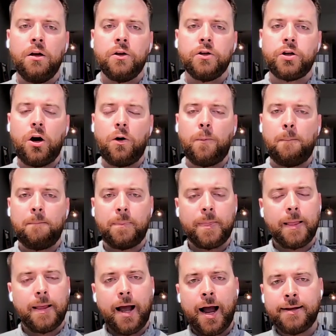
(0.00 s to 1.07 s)
So
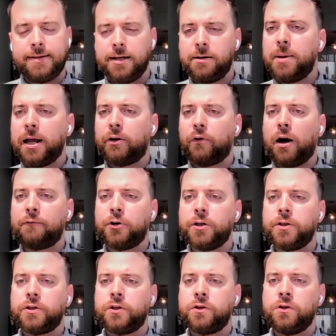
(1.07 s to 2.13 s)
I did make
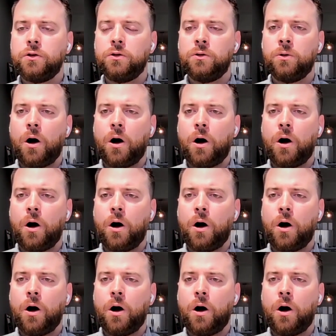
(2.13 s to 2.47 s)
reference to